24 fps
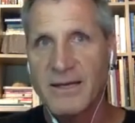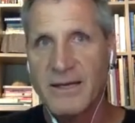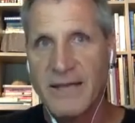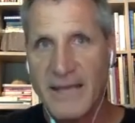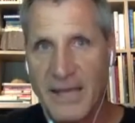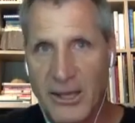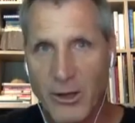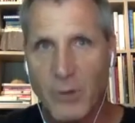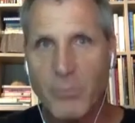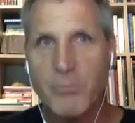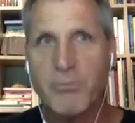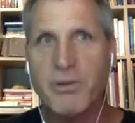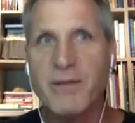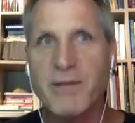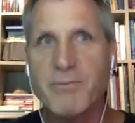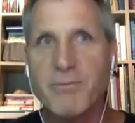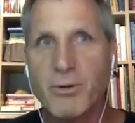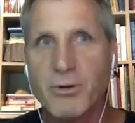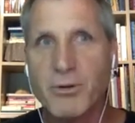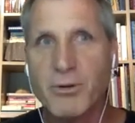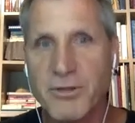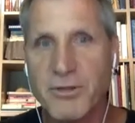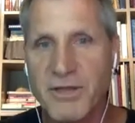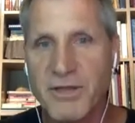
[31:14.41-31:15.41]
help
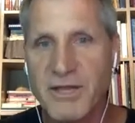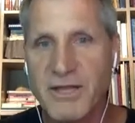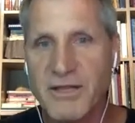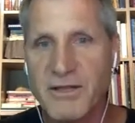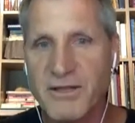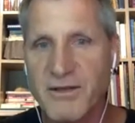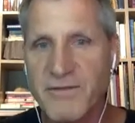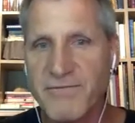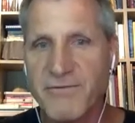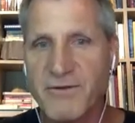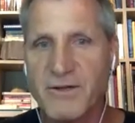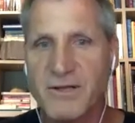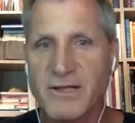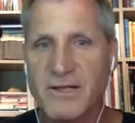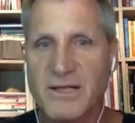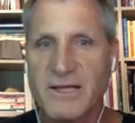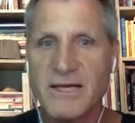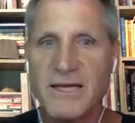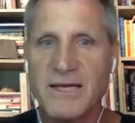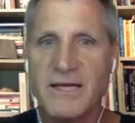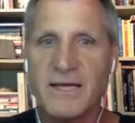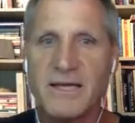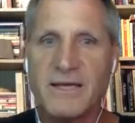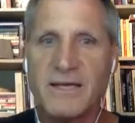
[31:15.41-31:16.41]
people to think
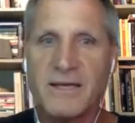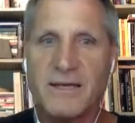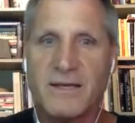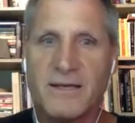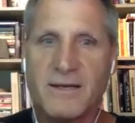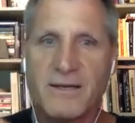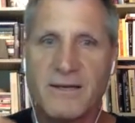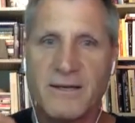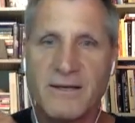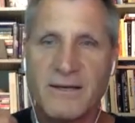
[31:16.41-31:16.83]
differently